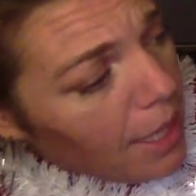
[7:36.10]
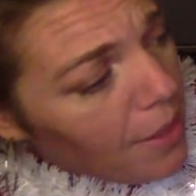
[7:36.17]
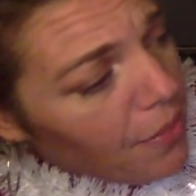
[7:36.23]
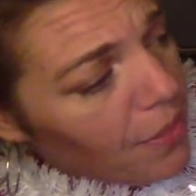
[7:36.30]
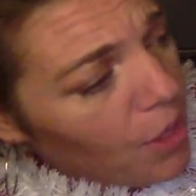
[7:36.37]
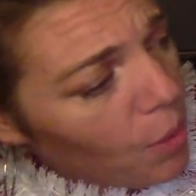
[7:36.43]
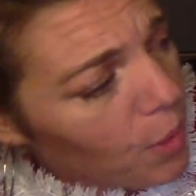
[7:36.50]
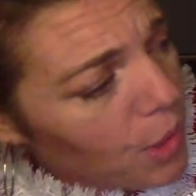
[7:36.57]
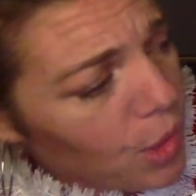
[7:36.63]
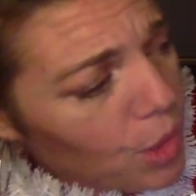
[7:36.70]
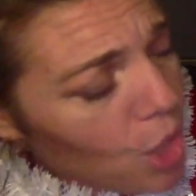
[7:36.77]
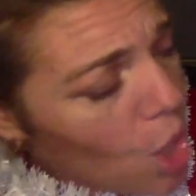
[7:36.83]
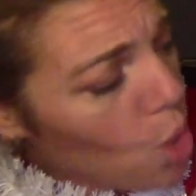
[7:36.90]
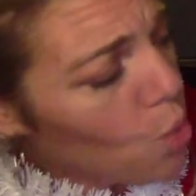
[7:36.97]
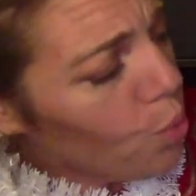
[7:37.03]
There was
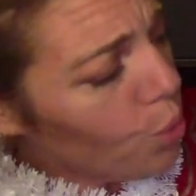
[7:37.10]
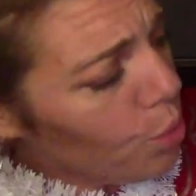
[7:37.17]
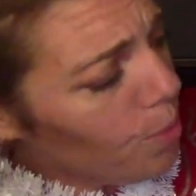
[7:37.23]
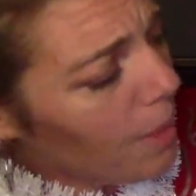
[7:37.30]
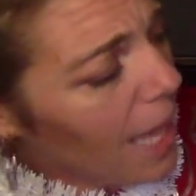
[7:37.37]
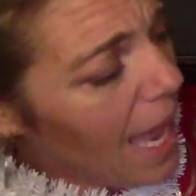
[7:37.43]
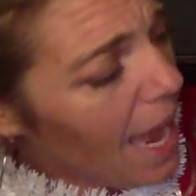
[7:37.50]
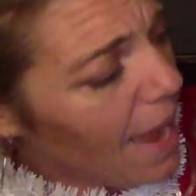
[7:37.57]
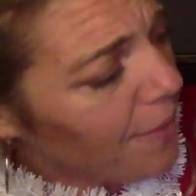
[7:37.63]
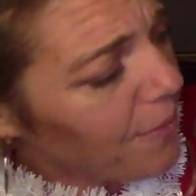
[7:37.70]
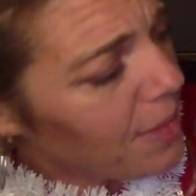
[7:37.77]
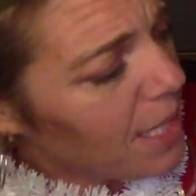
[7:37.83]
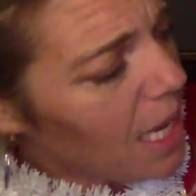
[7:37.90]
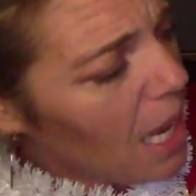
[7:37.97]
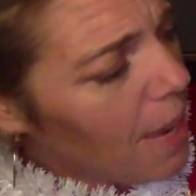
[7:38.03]
no room
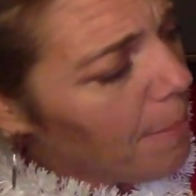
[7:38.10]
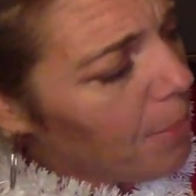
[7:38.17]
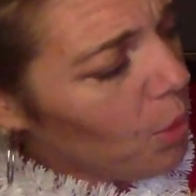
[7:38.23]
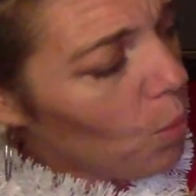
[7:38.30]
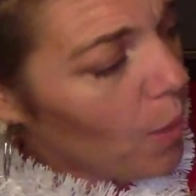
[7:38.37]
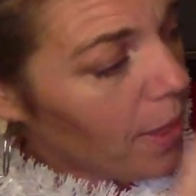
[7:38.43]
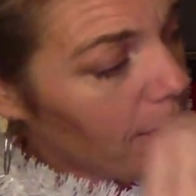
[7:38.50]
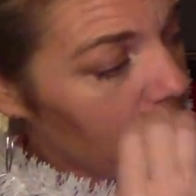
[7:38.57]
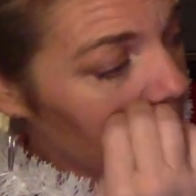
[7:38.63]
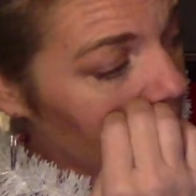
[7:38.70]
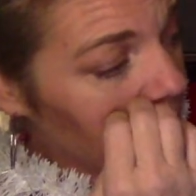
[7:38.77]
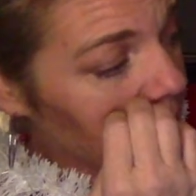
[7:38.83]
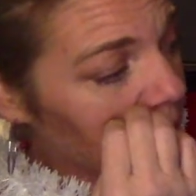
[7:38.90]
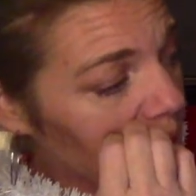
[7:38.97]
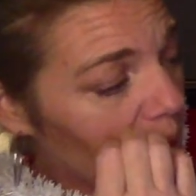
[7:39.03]
left, but when
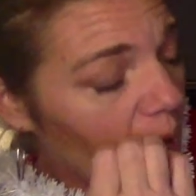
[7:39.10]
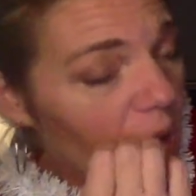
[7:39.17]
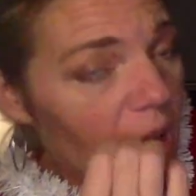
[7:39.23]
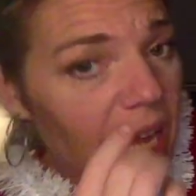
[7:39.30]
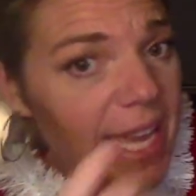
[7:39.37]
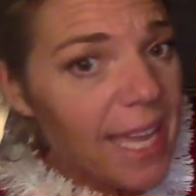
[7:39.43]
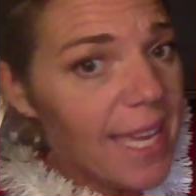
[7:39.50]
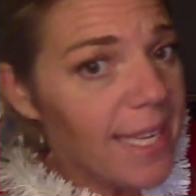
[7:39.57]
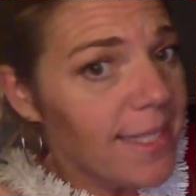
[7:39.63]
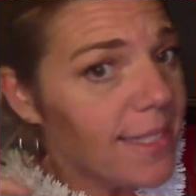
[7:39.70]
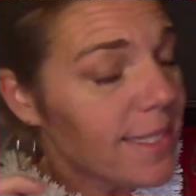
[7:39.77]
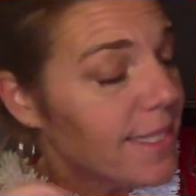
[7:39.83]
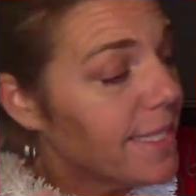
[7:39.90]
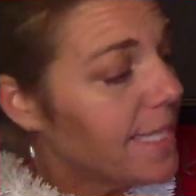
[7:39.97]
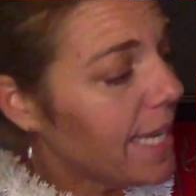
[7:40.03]
they saw
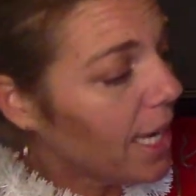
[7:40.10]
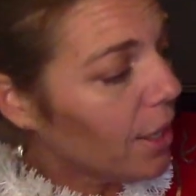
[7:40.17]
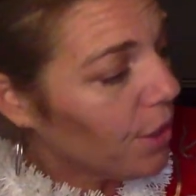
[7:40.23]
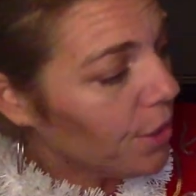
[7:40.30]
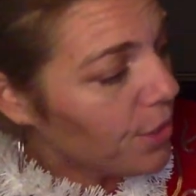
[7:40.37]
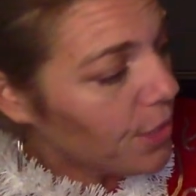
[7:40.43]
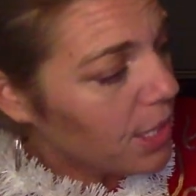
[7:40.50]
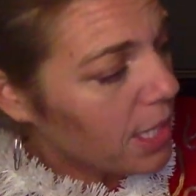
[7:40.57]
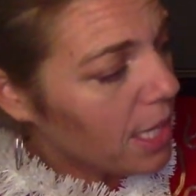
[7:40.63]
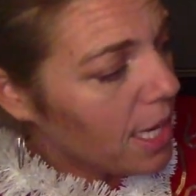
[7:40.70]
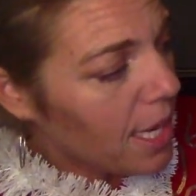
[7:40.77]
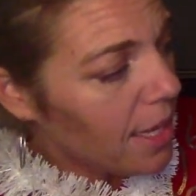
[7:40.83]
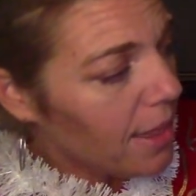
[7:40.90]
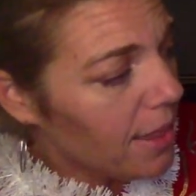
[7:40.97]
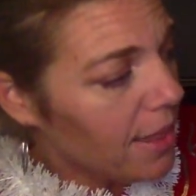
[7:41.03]
his diggers,
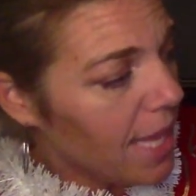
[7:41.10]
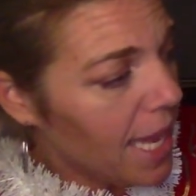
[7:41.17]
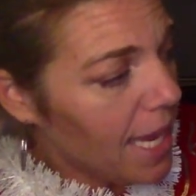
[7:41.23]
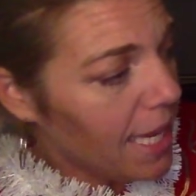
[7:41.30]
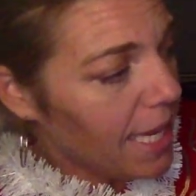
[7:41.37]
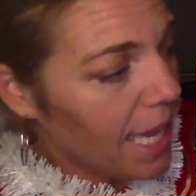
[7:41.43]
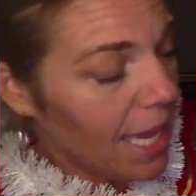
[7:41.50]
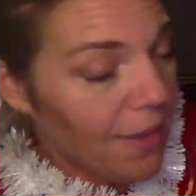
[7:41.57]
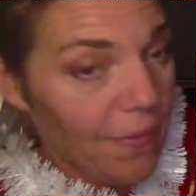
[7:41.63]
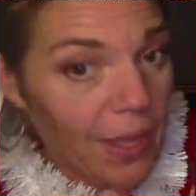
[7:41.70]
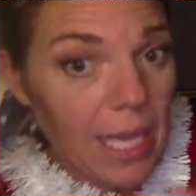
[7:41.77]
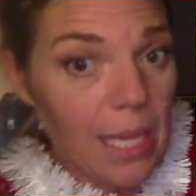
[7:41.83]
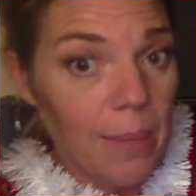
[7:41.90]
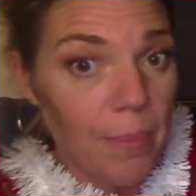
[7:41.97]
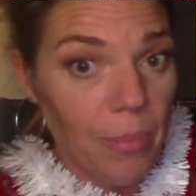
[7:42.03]
they gave
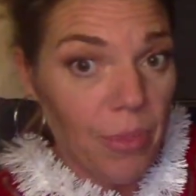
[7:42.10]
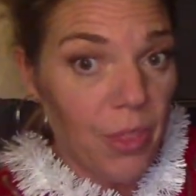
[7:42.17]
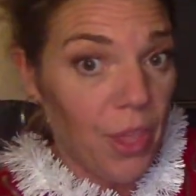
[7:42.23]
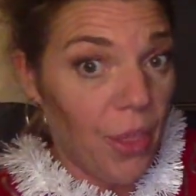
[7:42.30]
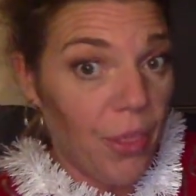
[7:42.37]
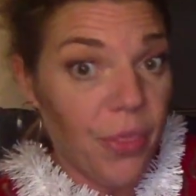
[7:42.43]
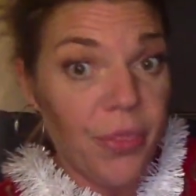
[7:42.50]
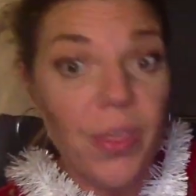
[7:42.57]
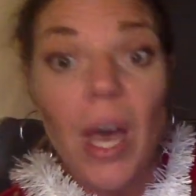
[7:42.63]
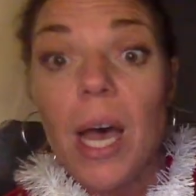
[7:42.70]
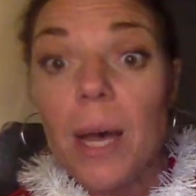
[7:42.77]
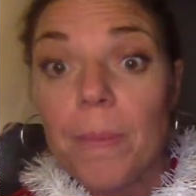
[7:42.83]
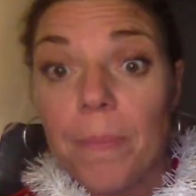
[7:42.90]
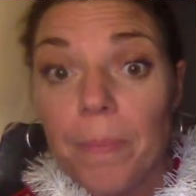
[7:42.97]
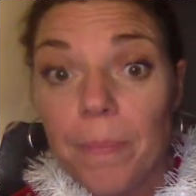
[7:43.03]
him the
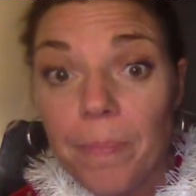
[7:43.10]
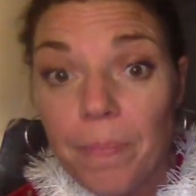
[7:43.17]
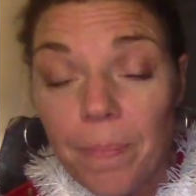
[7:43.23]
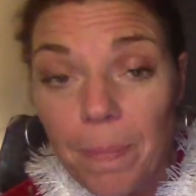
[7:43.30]
thumb.